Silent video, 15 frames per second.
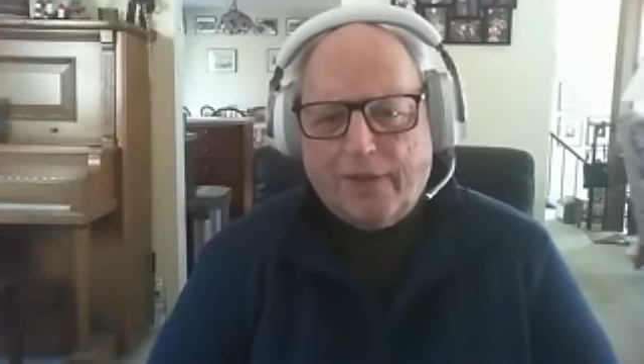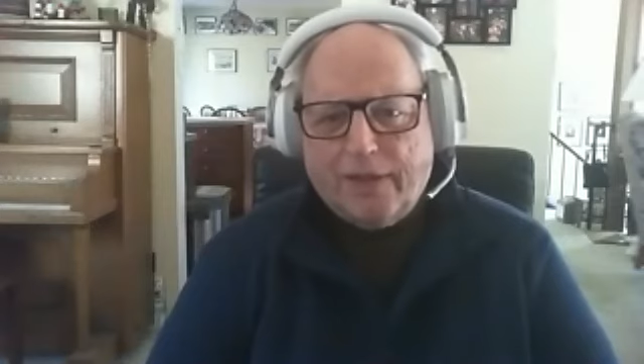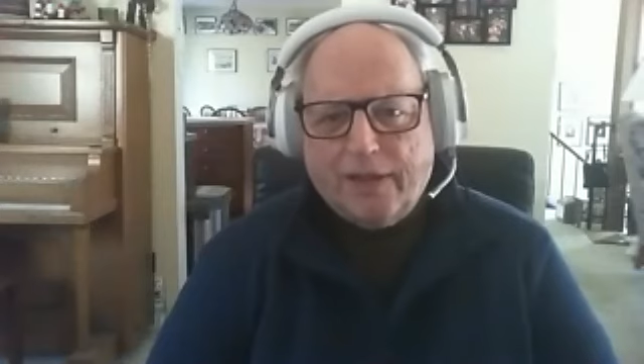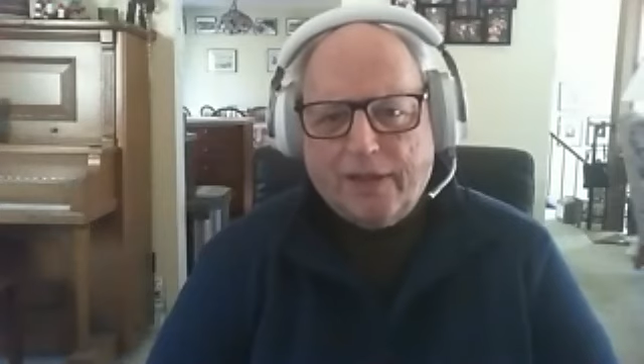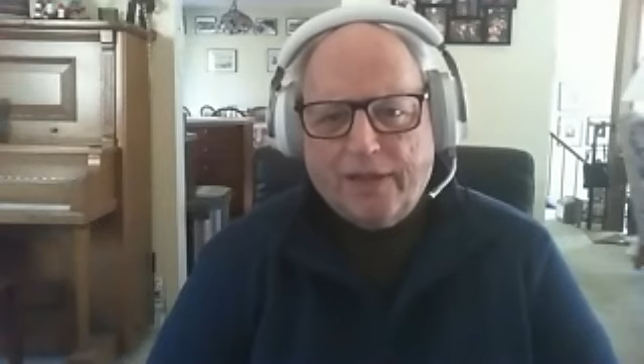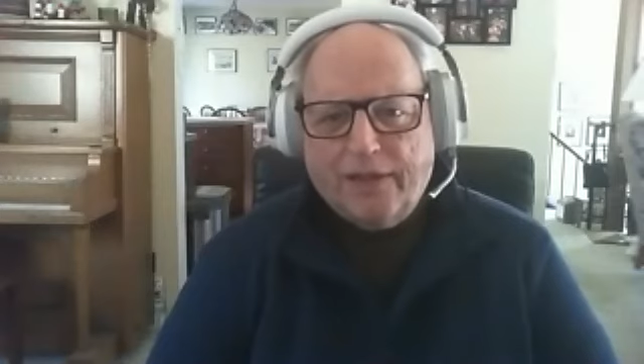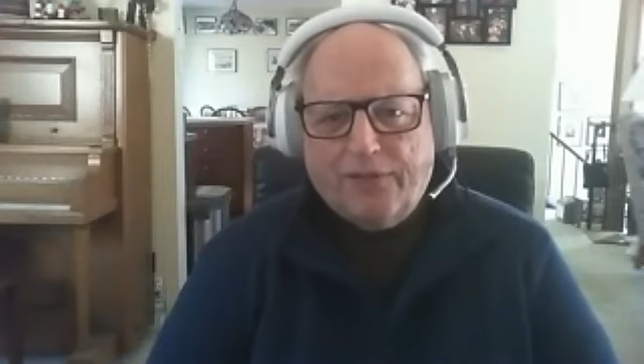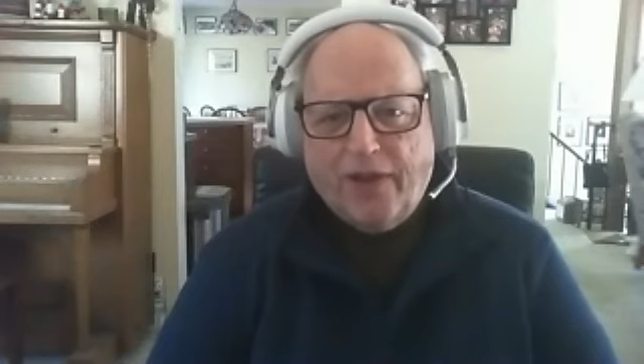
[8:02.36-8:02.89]

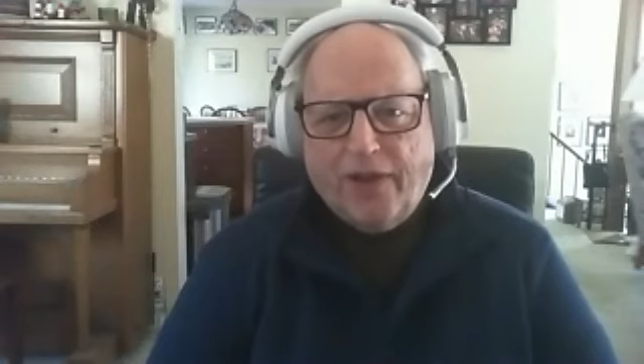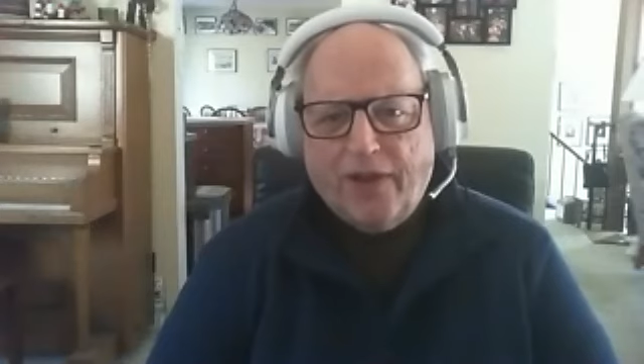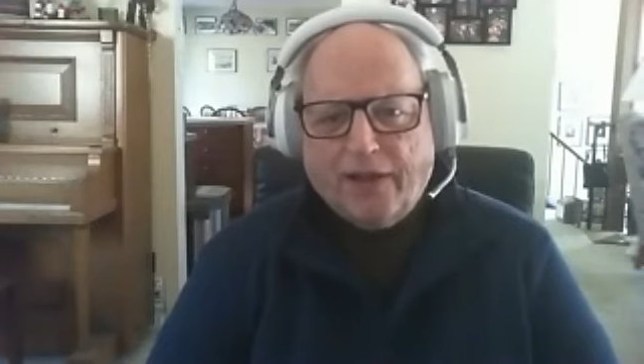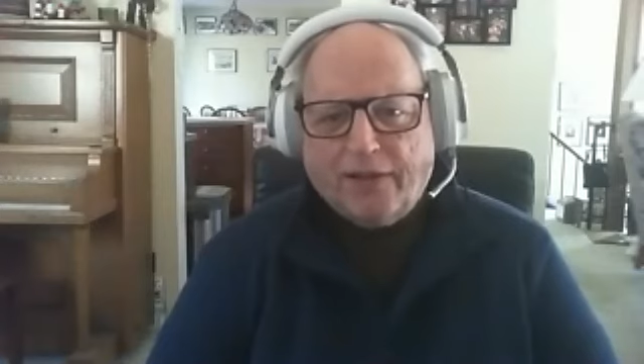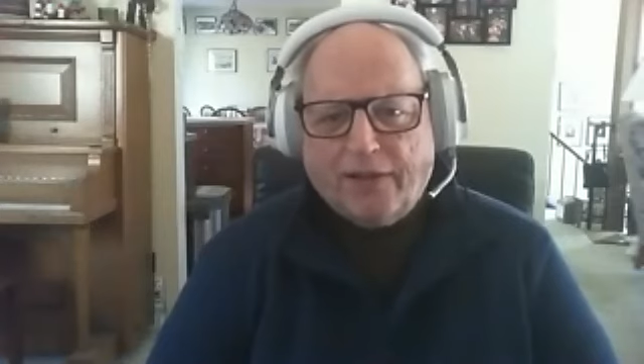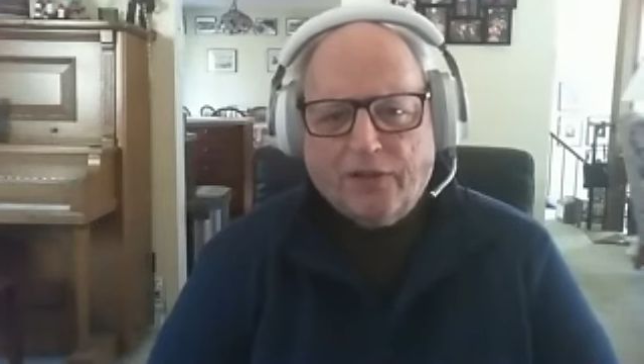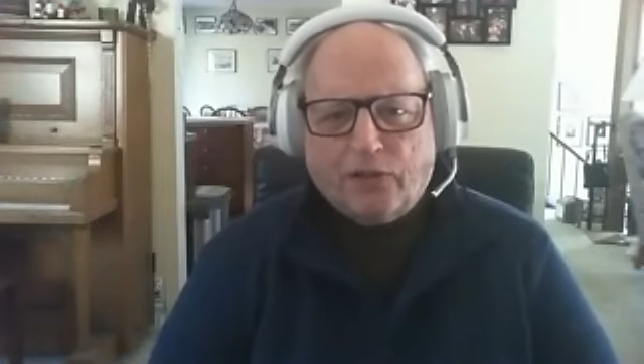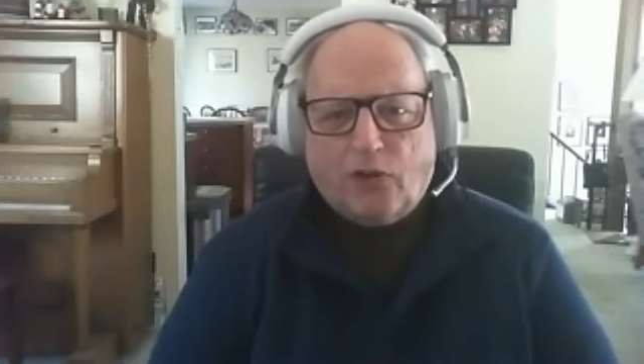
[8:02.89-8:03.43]

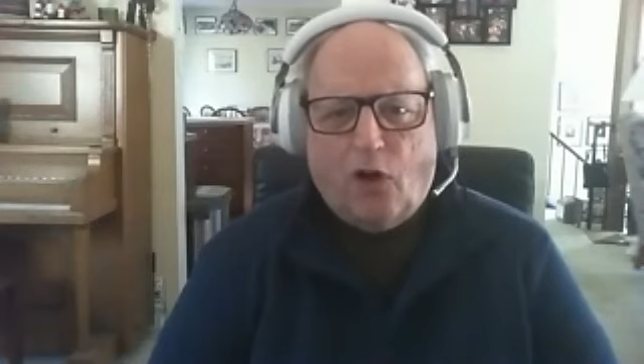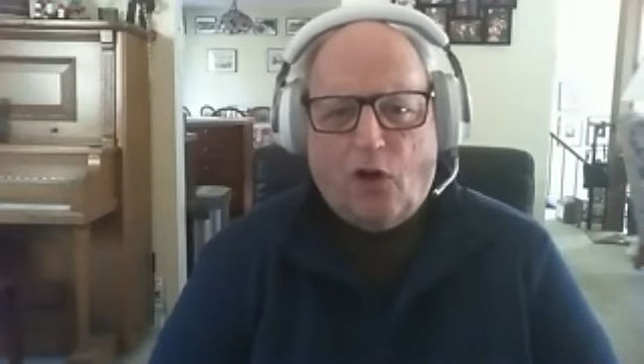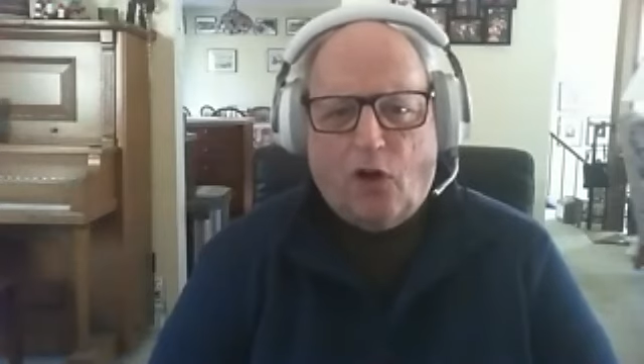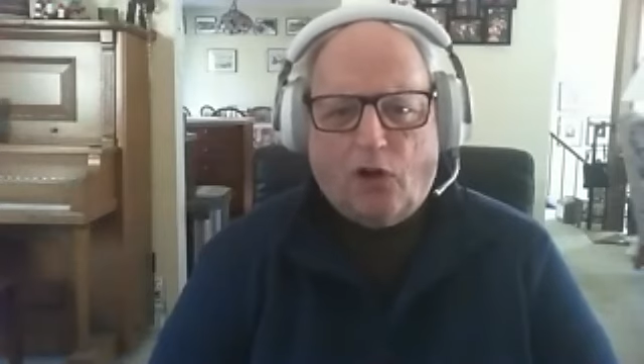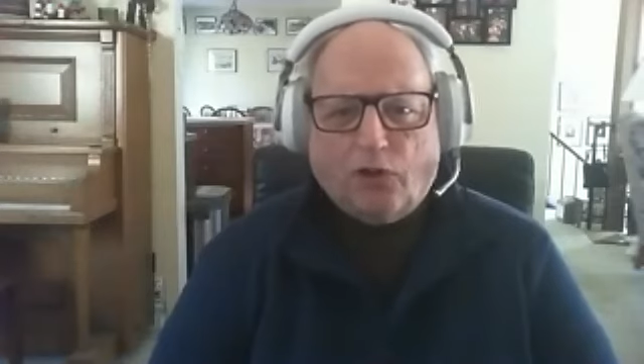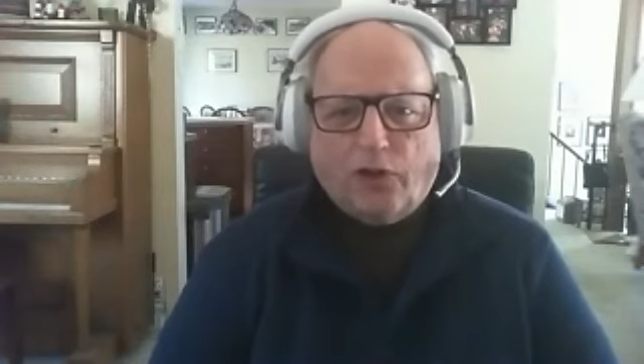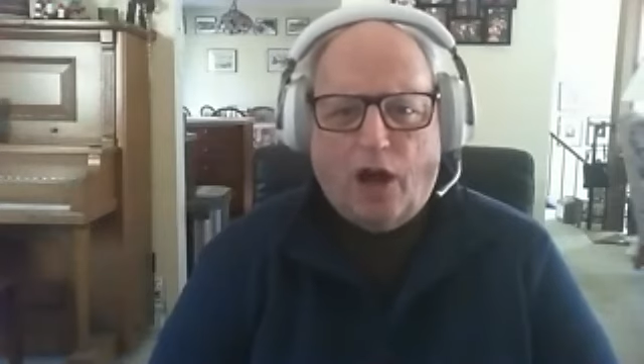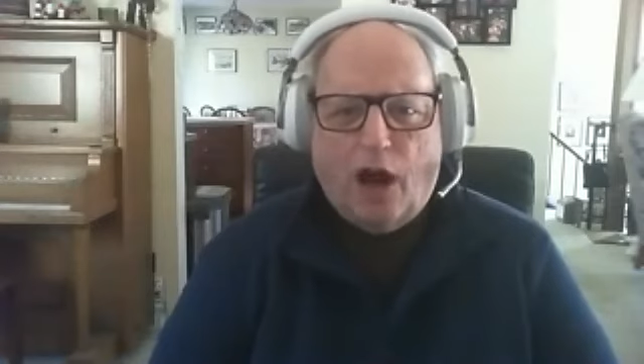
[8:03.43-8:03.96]
event is
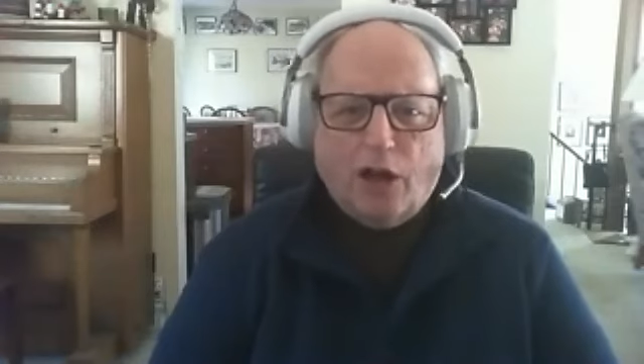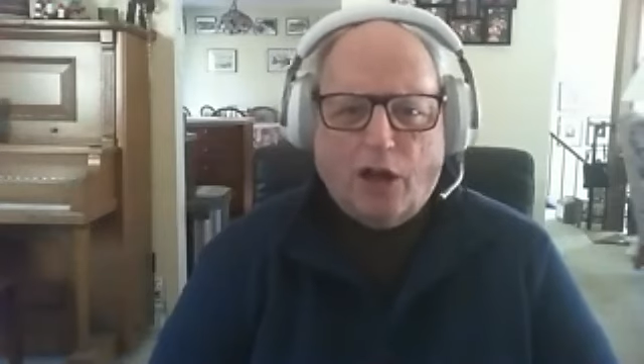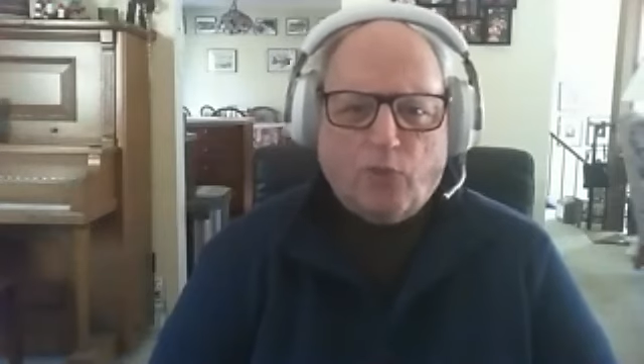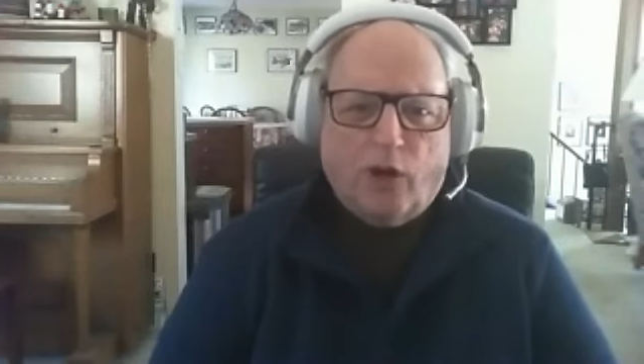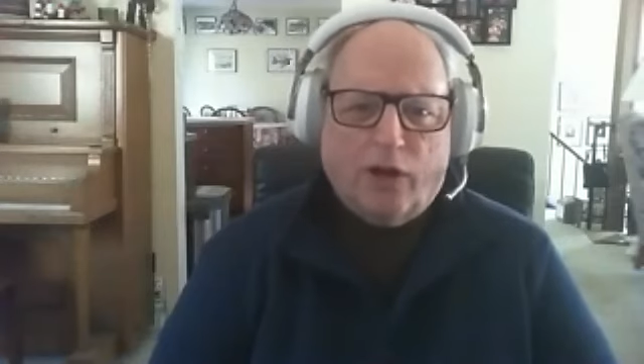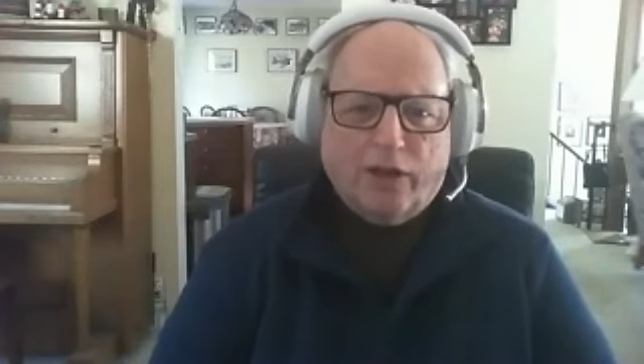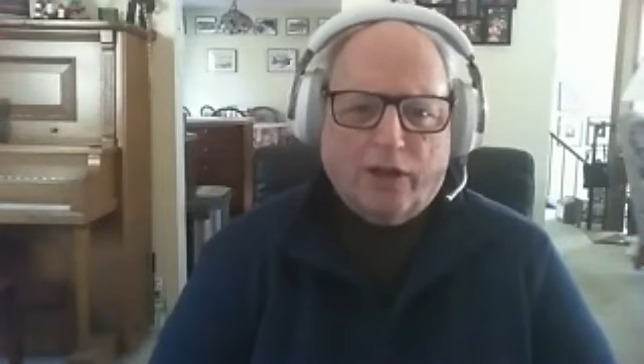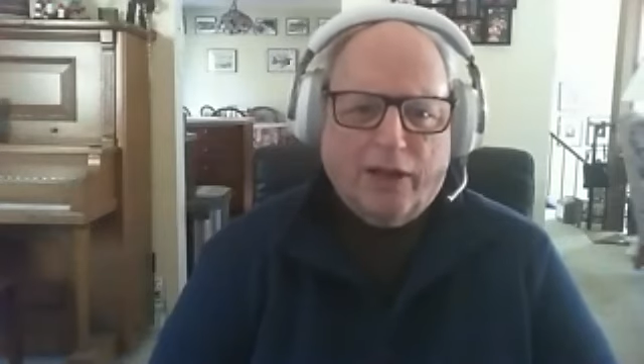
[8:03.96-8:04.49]
called
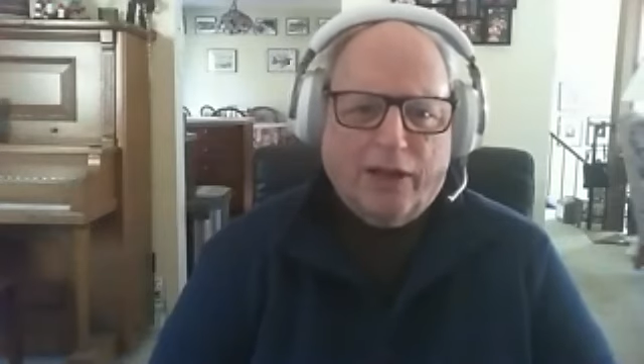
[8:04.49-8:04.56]
anwa